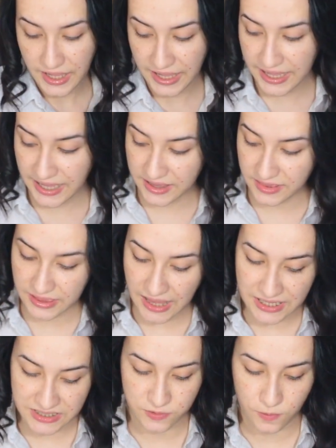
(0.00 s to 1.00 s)
And the
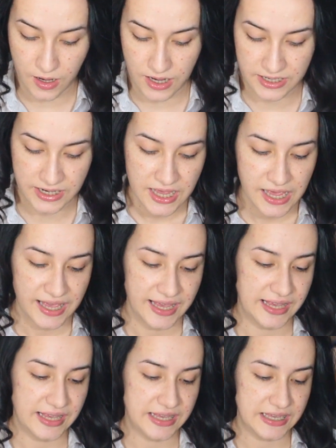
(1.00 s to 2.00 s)
last one
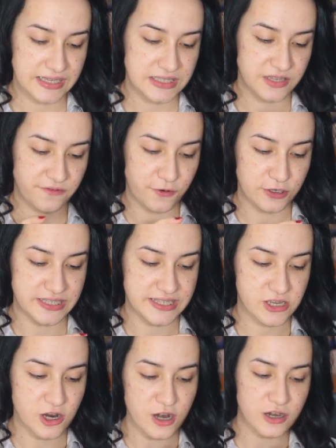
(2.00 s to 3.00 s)
is for
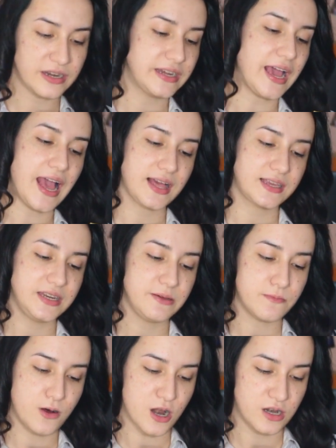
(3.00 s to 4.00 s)
scar and acne
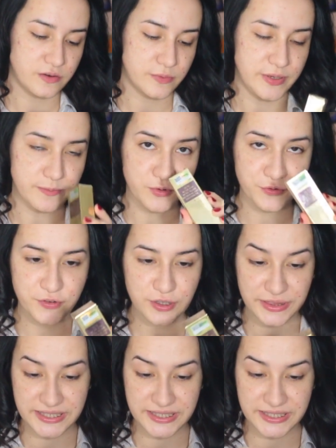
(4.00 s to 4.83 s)
mark removal.